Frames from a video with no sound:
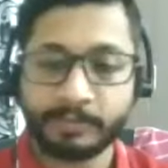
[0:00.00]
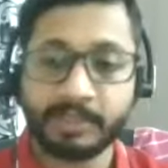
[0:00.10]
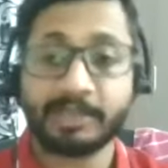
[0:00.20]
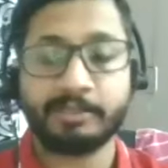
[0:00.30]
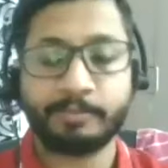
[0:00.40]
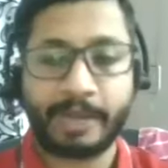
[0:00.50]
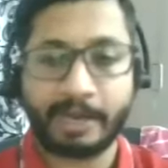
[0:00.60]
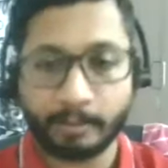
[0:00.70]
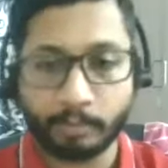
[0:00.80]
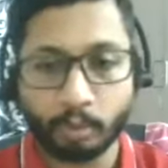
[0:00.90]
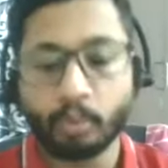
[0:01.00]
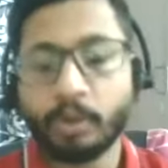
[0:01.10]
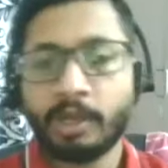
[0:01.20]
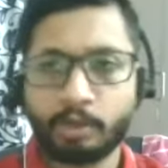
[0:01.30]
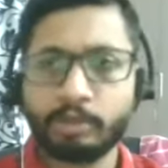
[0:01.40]
that is ParaBlue.
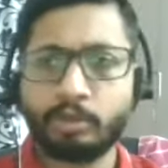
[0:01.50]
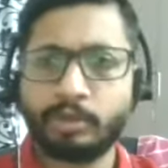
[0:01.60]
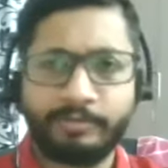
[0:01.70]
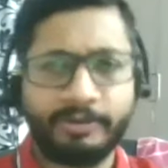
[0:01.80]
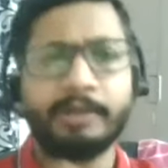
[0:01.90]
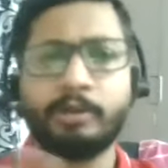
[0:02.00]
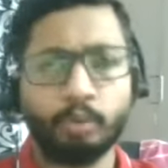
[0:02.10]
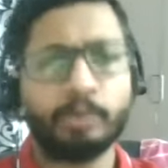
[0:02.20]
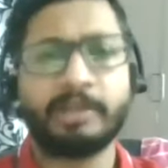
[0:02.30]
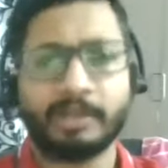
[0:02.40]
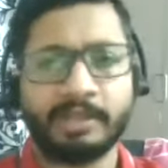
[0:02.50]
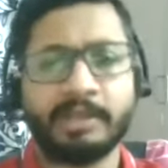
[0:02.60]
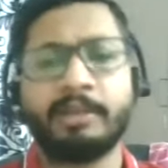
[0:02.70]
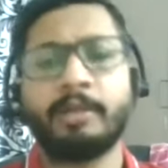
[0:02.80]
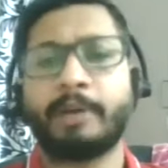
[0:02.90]
Okay, so different tools are
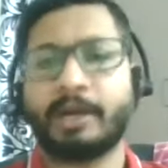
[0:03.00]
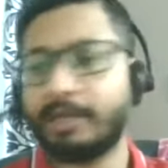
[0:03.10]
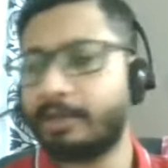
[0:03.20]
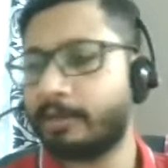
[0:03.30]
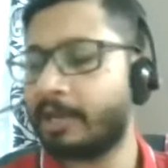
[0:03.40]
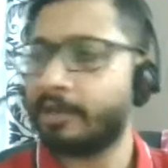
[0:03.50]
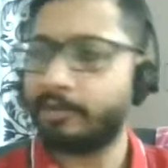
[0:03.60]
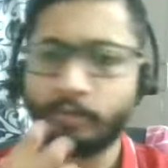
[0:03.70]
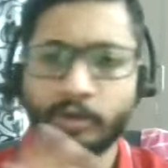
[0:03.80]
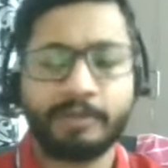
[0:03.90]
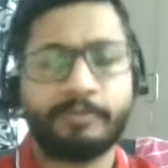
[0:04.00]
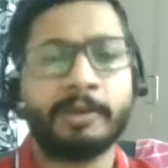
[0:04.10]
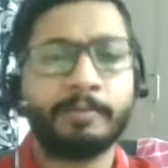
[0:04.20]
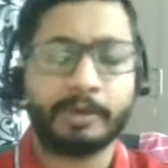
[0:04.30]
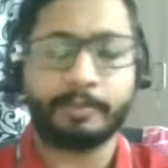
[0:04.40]
there in the market and for
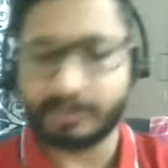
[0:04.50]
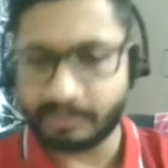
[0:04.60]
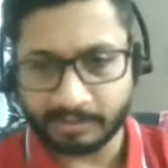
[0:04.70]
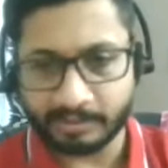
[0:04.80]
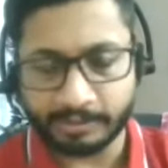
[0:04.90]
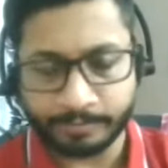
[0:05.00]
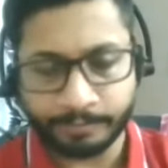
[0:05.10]
different purposes there.